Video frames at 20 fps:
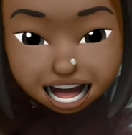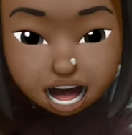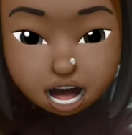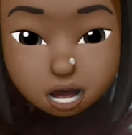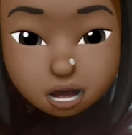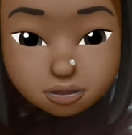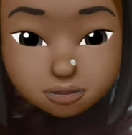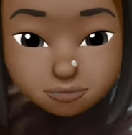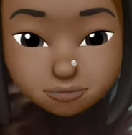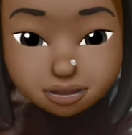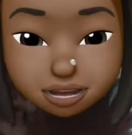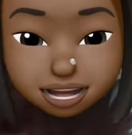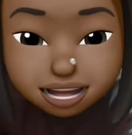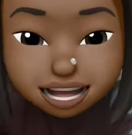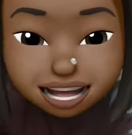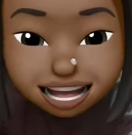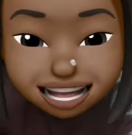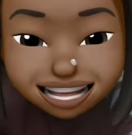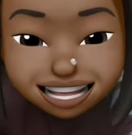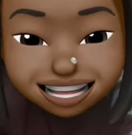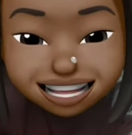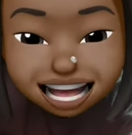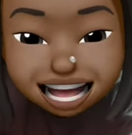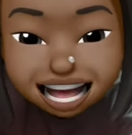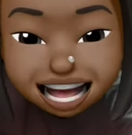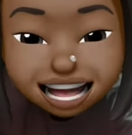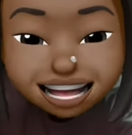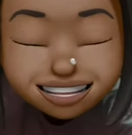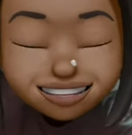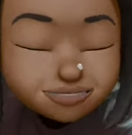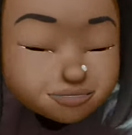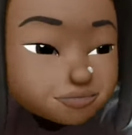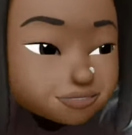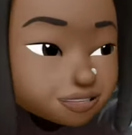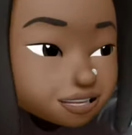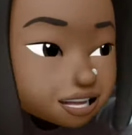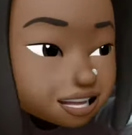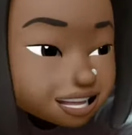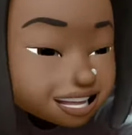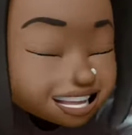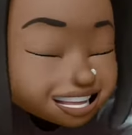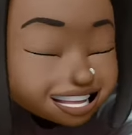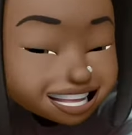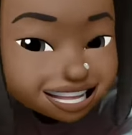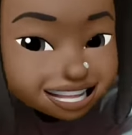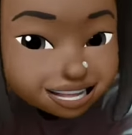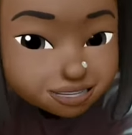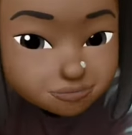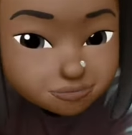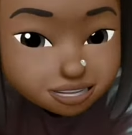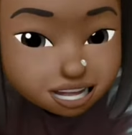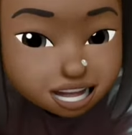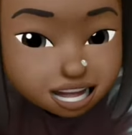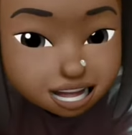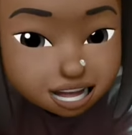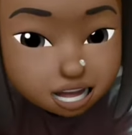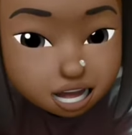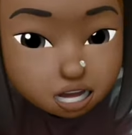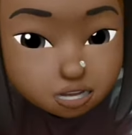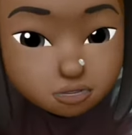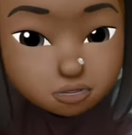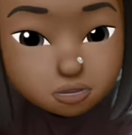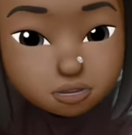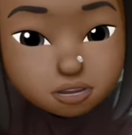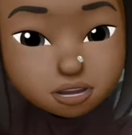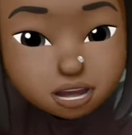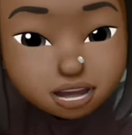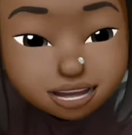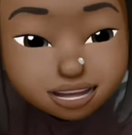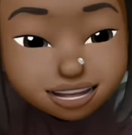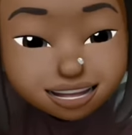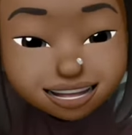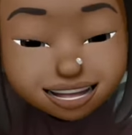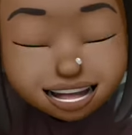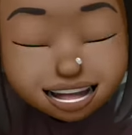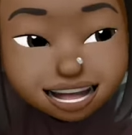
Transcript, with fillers: because I've been sleeping on